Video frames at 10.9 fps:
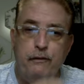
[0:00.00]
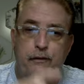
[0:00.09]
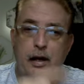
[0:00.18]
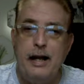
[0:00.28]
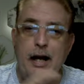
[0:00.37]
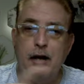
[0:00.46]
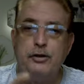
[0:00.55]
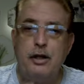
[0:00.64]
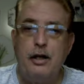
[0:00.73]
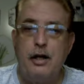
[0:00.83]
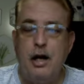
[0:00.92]
Philly Health is
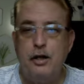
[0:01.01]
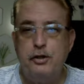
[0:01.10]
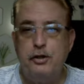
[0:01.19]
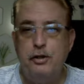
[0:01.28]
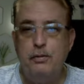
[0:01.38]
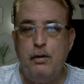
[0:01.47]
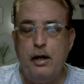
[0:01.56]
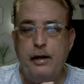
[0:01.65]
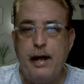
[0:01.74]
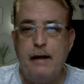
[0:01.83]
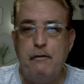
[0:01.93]
going to cost you on
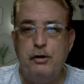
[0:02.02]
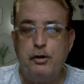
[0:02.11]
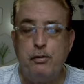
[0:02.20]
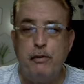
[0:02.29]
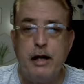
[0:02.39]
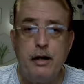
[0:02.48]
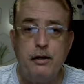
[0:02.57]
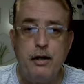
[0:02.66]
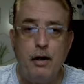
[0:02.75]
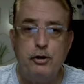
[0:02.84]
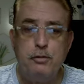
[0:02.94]
the average of
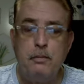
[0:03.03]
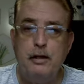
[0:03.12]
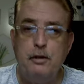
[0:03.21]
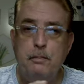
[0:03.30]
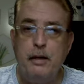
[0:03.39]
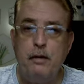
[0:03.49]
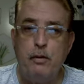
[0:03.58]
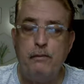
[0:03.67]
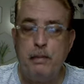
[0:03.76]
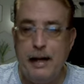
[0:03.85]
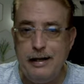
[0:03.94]
$300 a month, depending on
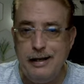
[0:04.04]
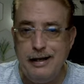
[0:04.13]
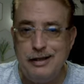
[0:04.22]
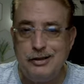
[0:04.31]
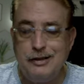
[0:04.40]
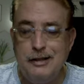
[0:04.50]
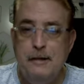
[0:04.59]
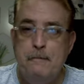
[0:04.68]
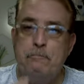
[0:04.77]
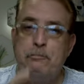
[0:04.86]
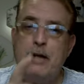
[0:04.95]
what plan it is,
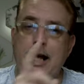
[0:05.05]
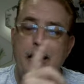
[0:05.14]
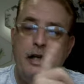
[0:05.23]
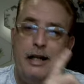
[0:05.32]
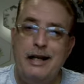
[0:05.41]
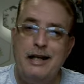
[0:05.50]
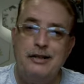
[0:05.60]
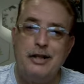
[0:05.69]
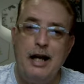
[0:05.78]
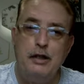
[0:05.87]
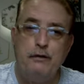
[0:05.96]
and you can get as
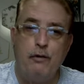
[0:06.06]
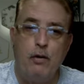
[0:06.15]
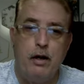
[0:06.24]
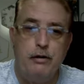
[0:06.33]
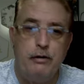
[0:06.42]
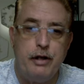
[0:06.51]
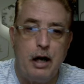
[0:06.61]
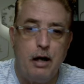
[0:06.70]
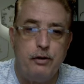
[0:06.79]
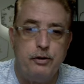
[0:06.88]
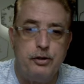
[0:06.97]
high as
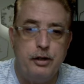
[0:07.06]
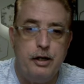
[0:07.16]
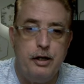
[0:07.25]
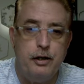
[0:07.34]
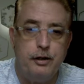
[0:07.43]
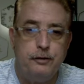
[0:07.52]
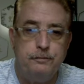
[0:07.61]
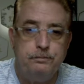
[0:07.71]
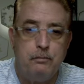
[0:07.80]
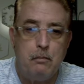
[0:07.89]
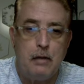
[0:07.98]
$400 a year.
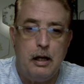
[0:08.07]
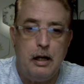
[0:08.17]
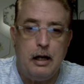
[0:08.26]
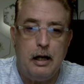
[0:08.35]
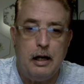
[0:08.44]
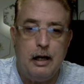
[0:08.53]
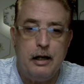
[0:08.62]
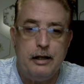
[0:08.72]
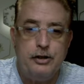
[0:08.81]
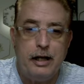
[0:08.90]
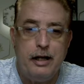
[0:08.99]

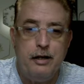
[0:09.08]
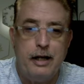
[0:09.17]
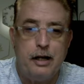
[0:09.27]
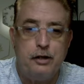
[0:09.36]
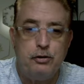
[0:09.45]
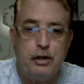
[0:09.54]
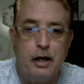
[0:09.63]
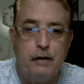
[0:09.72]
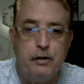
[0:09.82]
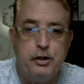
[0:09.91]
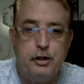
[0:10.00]
International
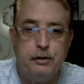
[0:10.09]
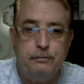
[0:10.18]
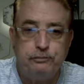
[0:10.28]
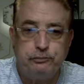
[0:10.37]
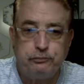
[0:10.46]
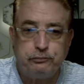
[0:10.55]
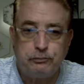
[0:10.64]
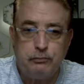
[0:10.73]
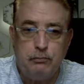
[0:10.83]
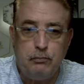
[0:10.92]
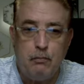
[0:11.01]
coverage
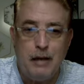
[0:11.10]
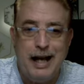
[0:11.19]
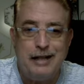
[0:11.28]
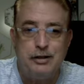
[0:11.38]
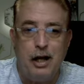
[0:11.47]
has a